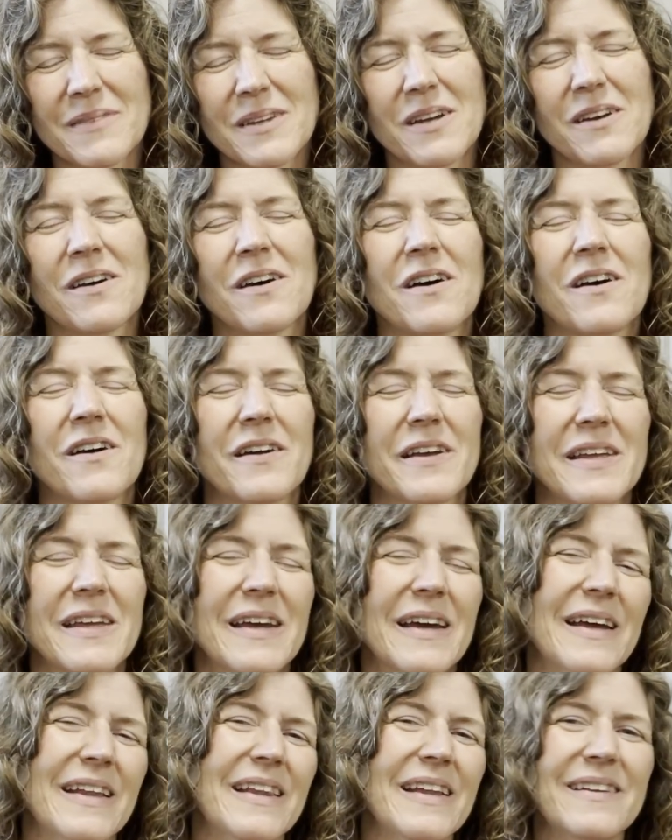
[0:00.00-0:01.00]
Oh,
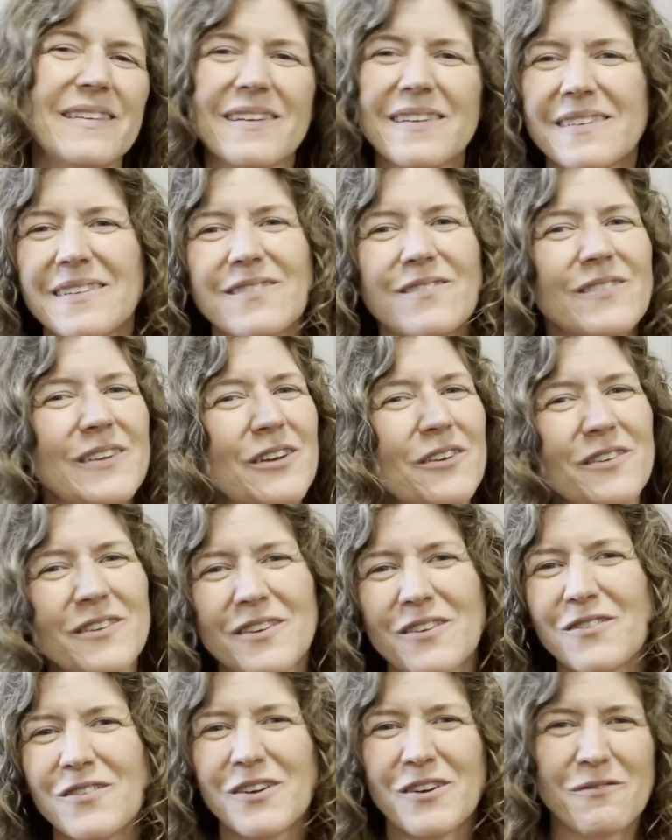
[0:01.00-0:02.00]
yeah, that doesn't feel
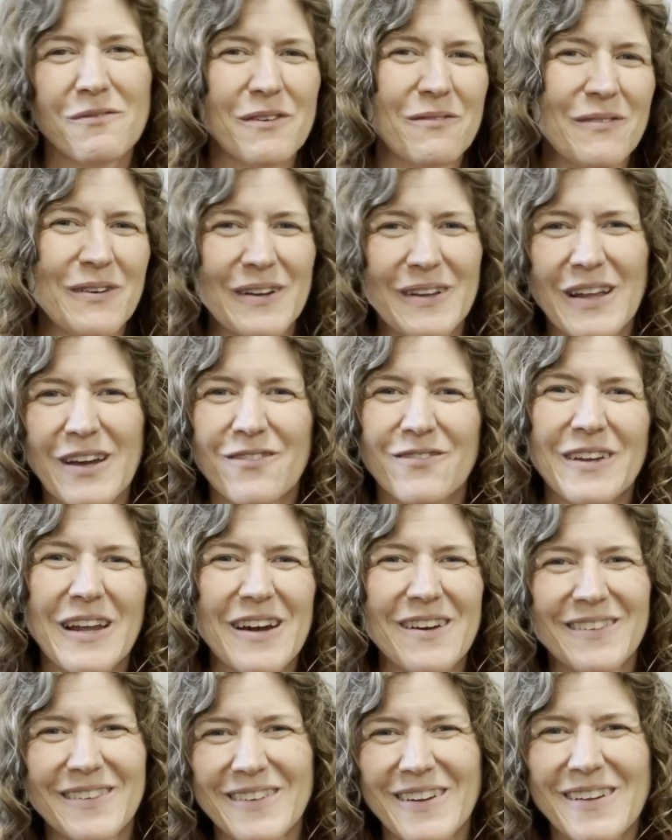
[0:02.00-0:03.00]
so good when we're left
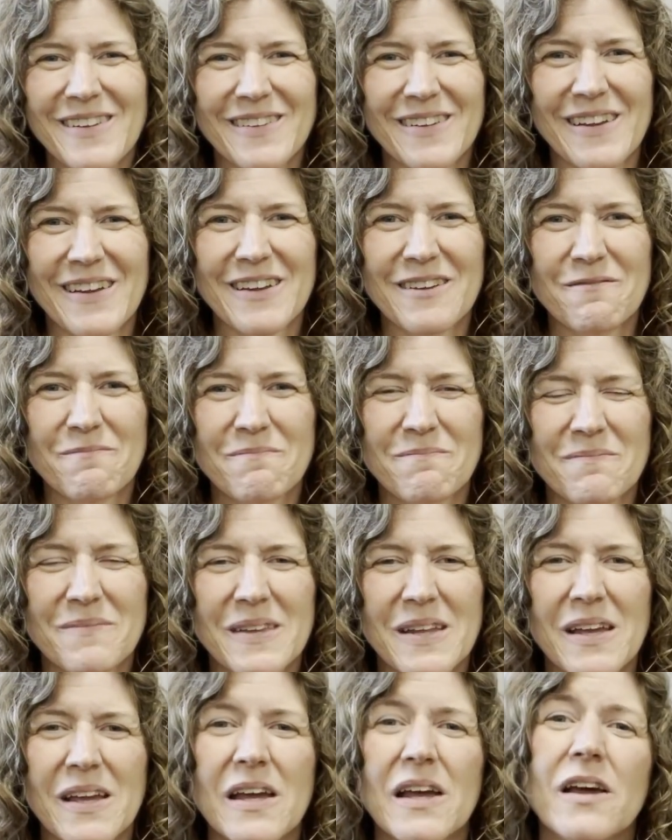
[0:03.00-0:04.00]
out, does it?
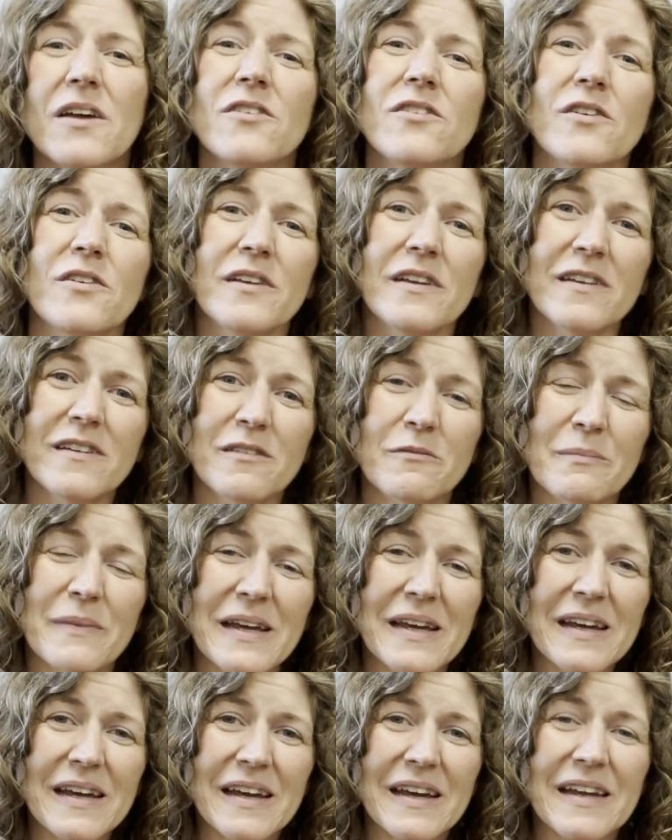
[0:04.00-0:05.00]
So this
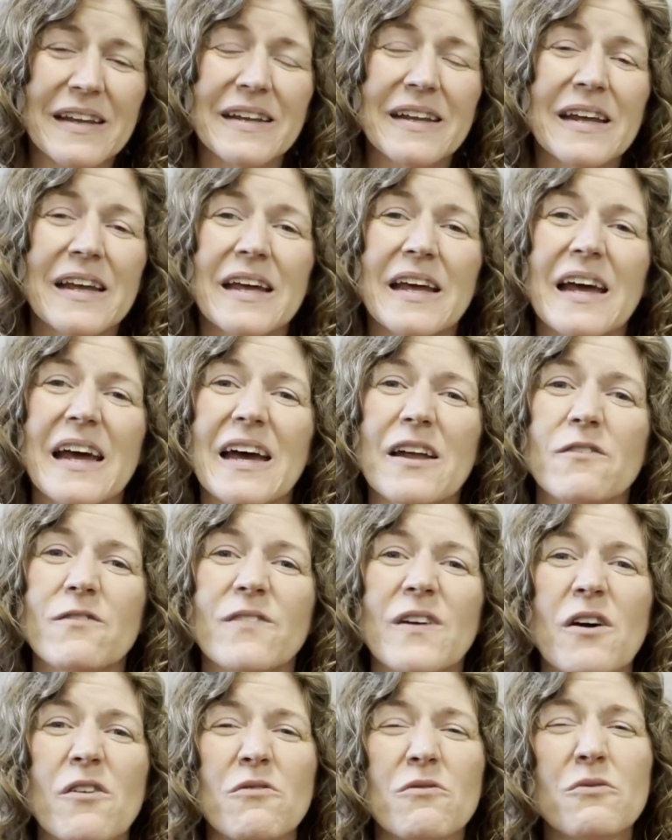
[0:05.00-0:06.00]
man had
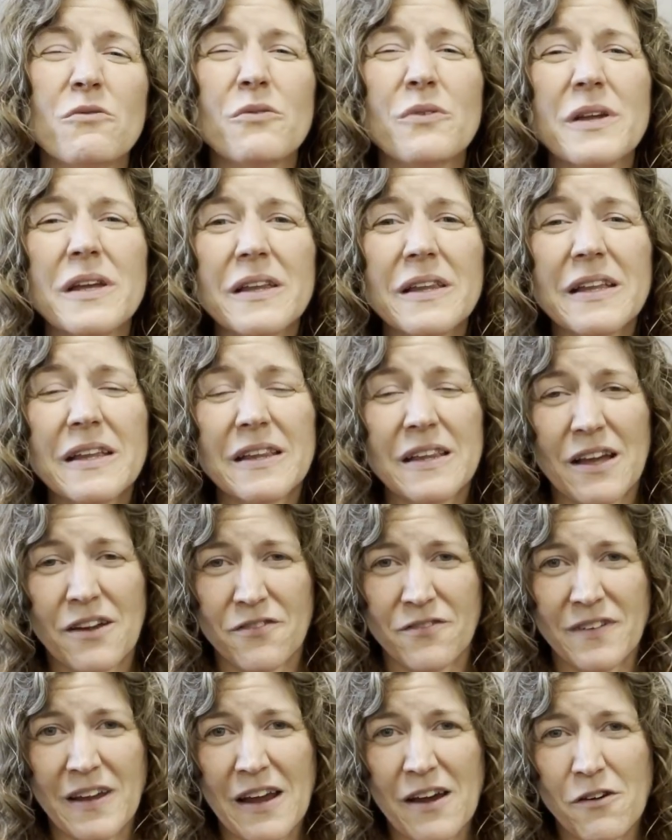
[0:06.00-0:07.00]
felt really
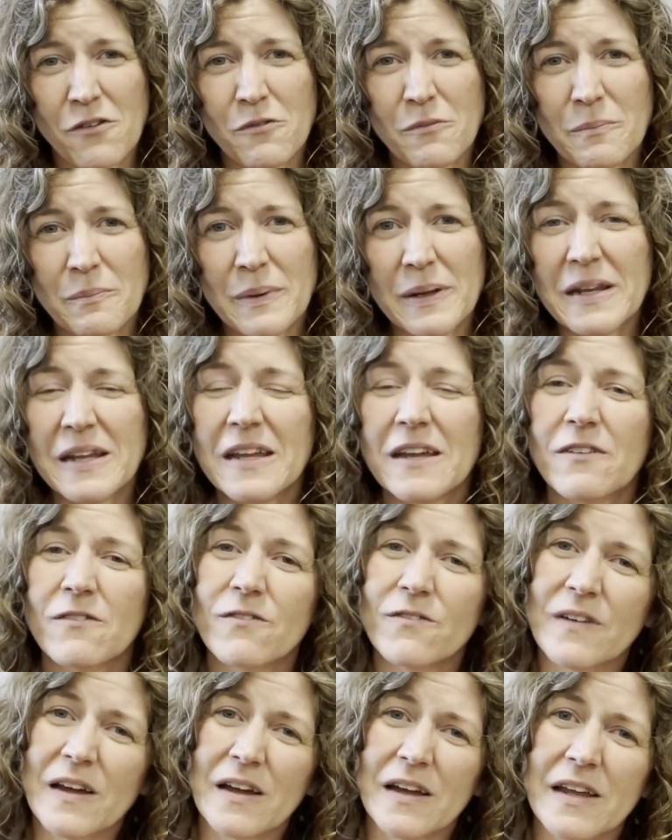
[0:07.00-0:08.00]
left out, but he
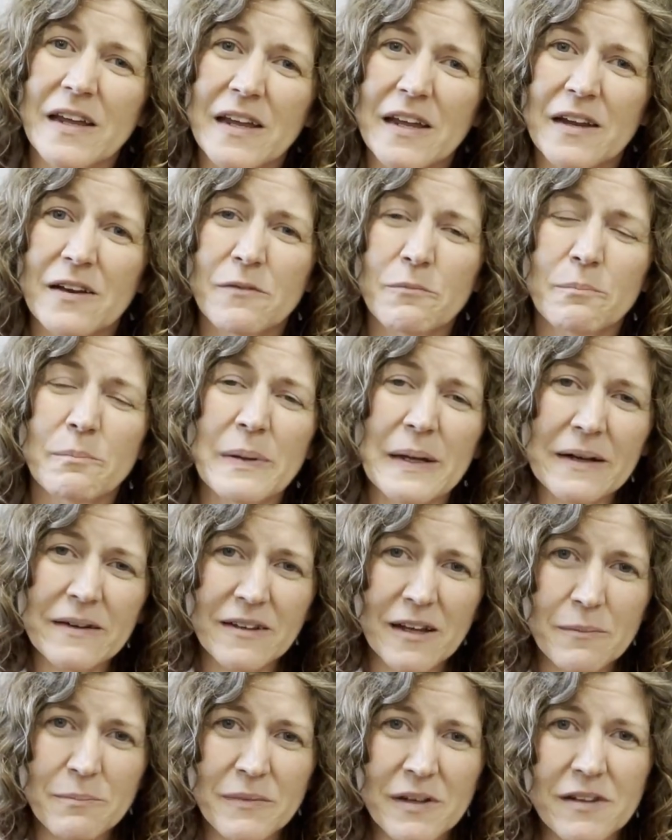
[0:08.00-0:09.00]
had picked
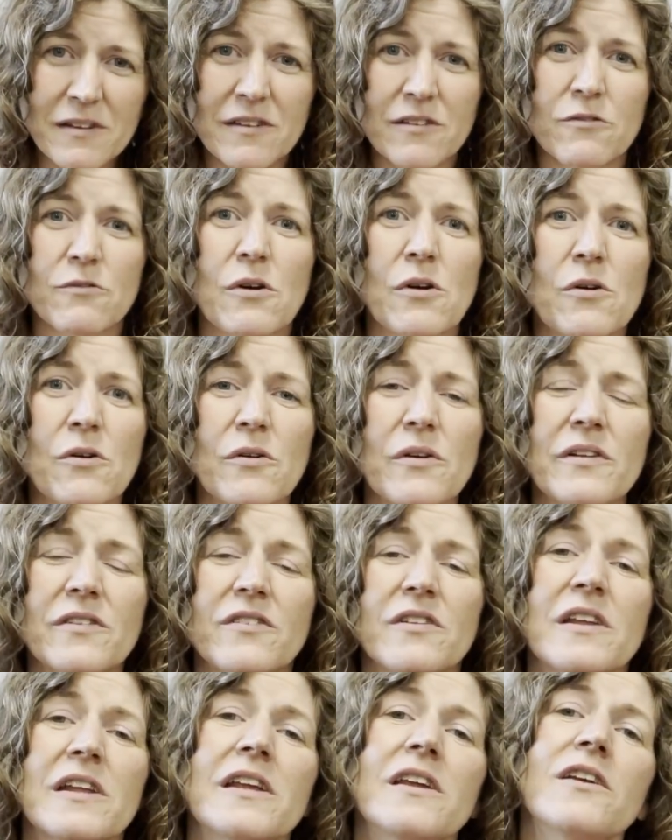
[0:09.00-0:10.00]
up this scroll
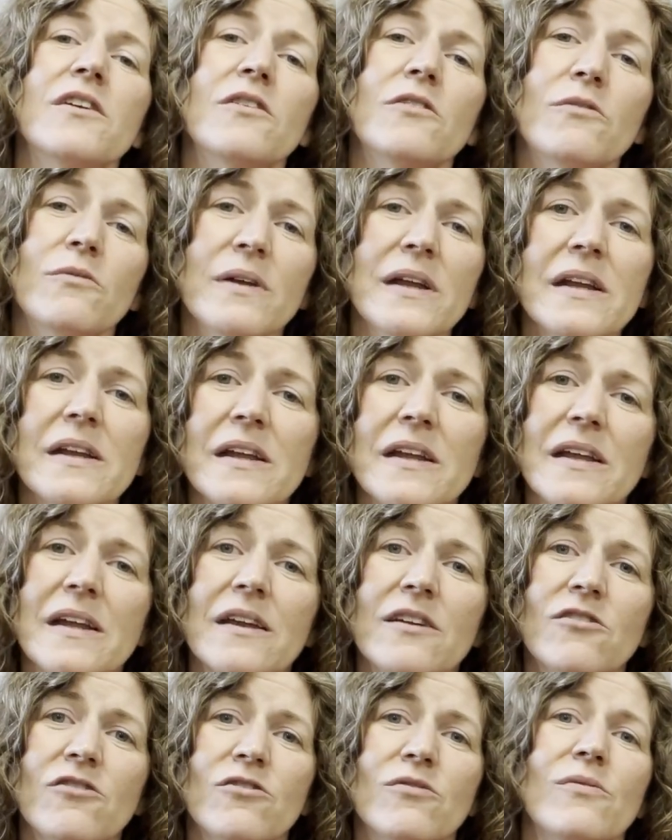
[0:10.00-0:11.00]
so that he could read it
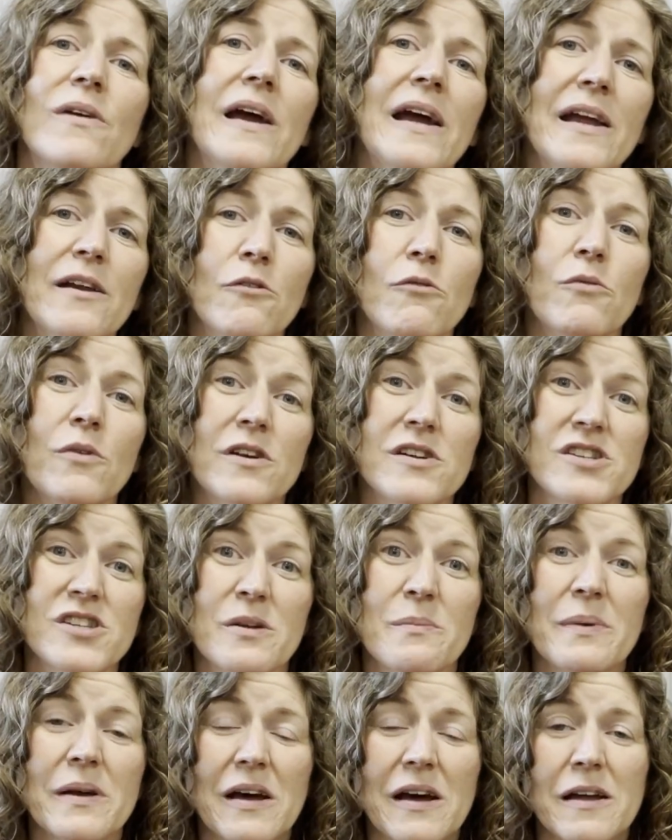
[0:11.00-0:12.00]
and try to
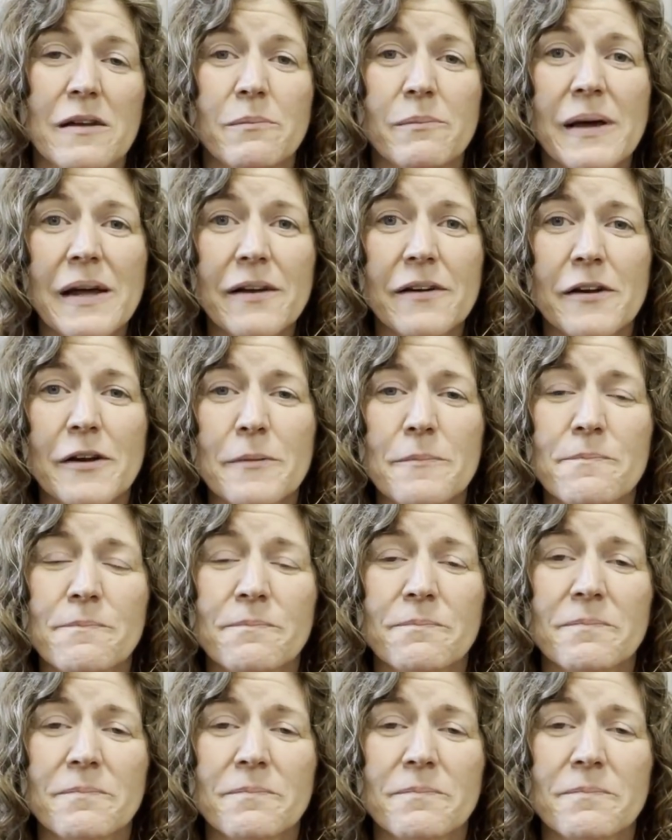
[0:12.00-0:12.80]
worship God better.